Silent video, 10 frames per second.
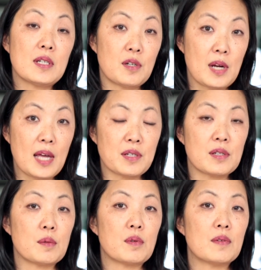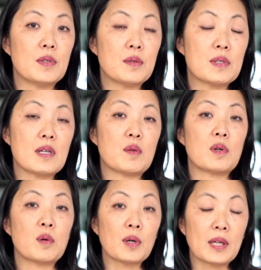of international reviews that
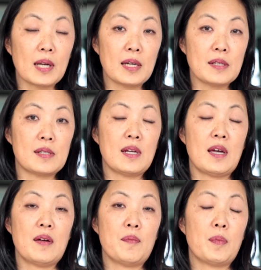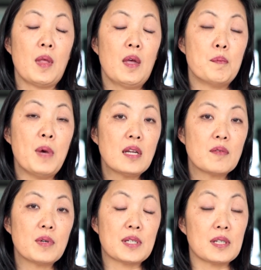were organized, many
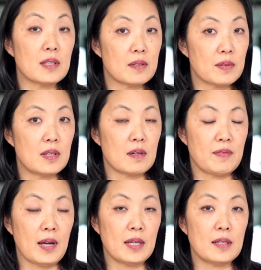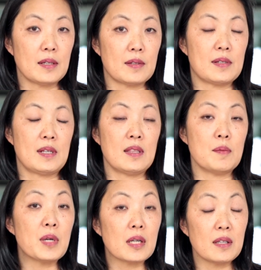of which delivered their findings in
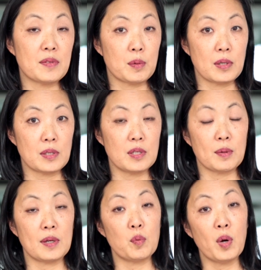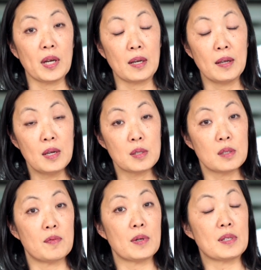the middle of 2021.
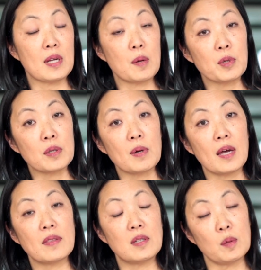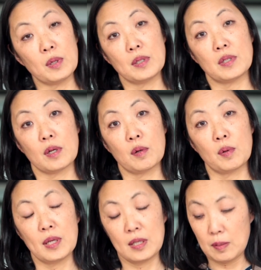So for example, you had the
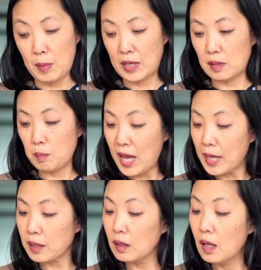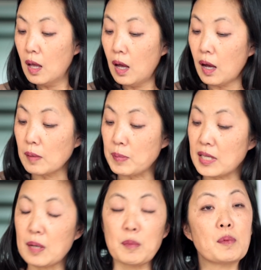WHO independent panel on
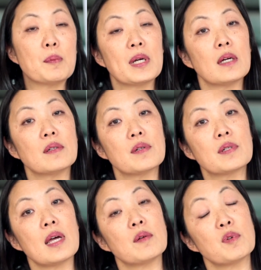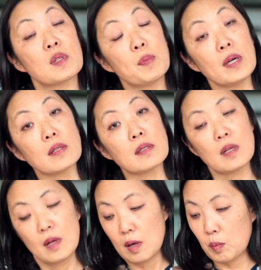pandemic preparedness and
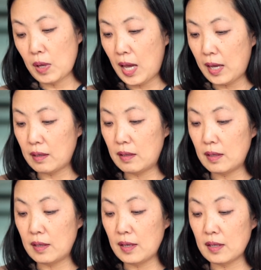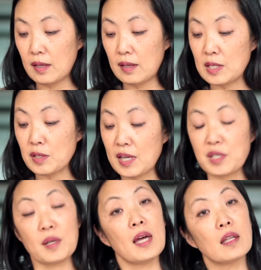response. We had the
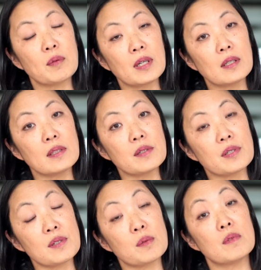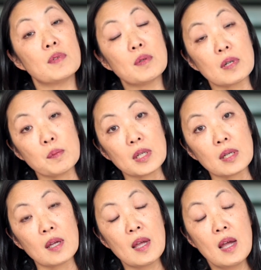International Health Regulations Review
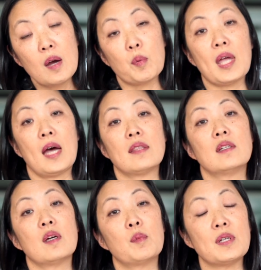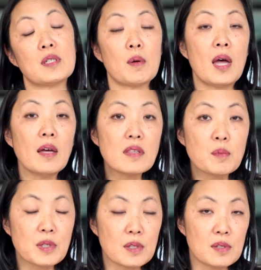Committee. We had the WHO Health
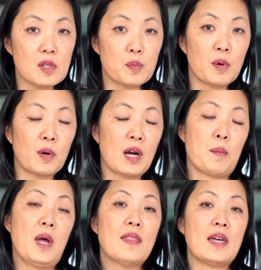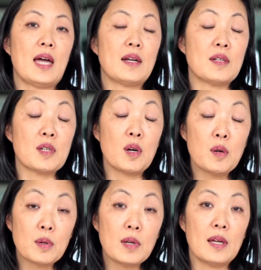Emergencies Program that had its
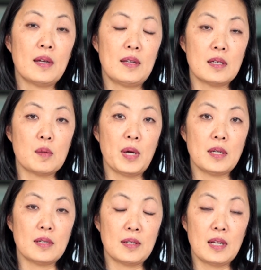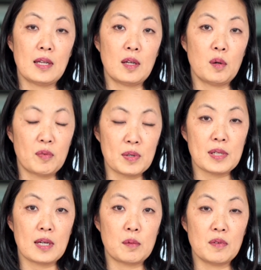own independent
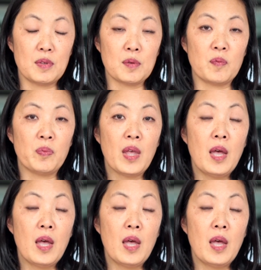oversight review.